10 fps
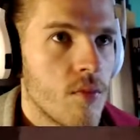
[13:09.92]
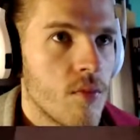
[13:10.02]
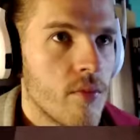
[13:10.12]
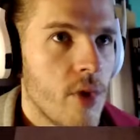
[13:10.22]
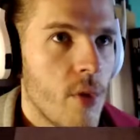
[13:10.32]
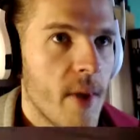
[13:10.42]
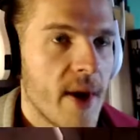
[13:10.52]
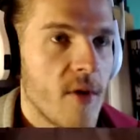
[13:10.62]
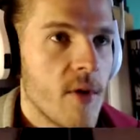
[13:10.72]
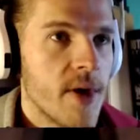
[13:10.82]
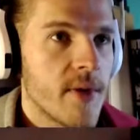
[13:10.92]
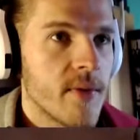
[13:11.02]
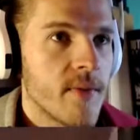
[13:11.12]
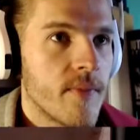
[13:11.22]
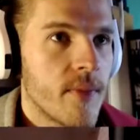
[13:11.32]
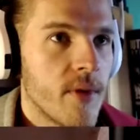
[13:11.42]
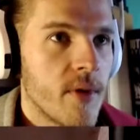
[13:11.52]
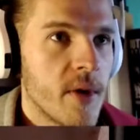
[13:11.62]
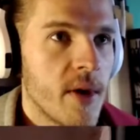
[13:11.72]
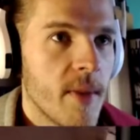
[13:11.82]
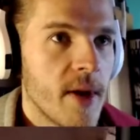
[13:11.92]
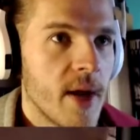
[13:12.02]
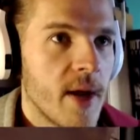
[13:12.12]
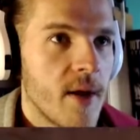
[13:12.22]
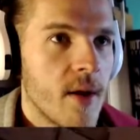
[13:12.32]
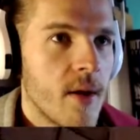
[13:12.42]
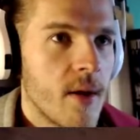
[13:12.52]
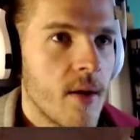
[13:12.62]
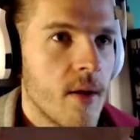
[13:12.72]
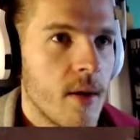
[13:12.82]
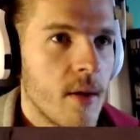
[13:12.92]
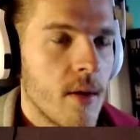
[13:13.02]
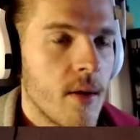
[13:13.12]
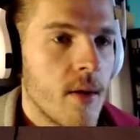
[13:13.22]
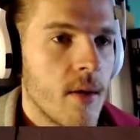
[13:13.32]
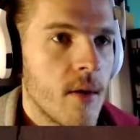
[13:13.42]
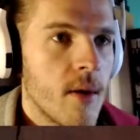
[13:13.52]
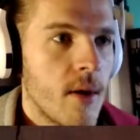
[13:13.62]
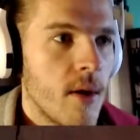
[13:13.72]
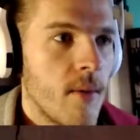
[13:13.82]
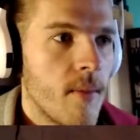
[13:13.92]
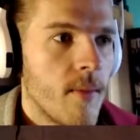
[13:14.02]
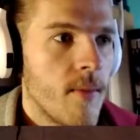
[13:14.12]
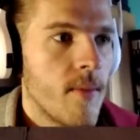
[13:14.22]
Nope, I don't want to. You're not my dad. Um.